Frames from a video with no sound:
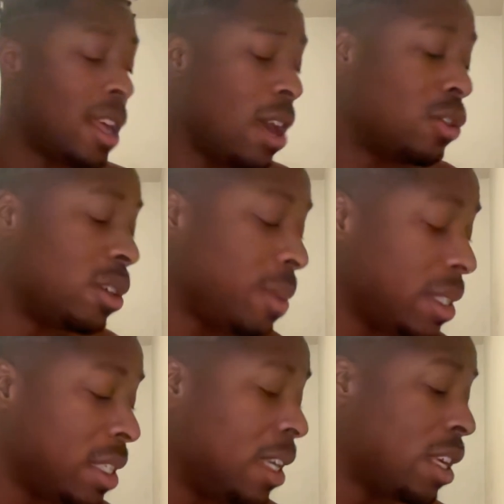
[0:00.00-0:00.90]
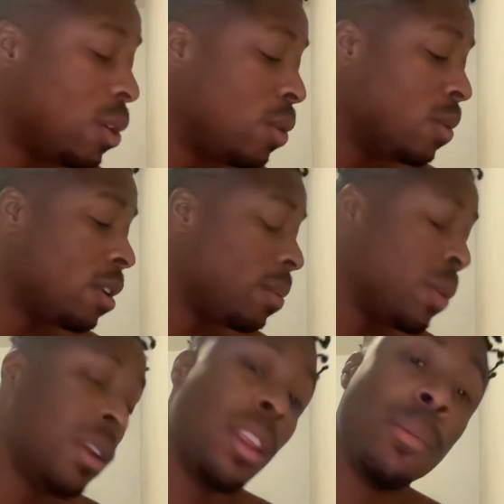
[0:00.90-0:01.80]
LGBTQ
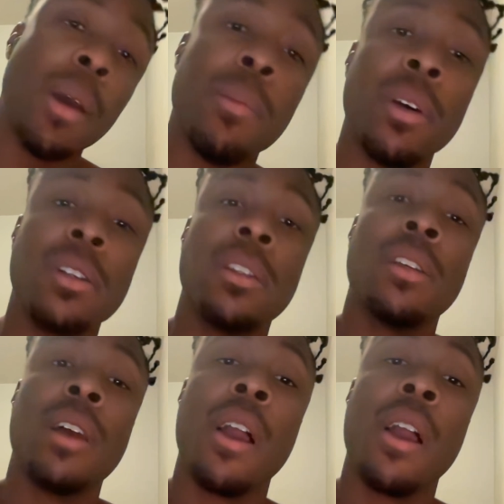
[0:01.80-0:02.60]
community members.